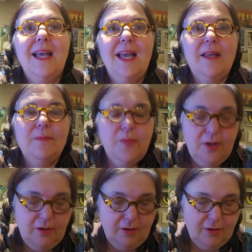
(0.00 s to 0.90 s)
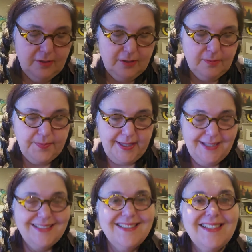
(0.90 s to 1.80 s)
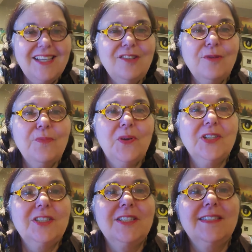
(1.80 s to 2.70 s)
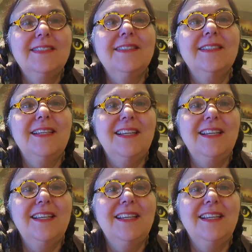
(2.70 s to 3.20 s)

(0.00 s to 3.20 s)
and put all your paints and your brushes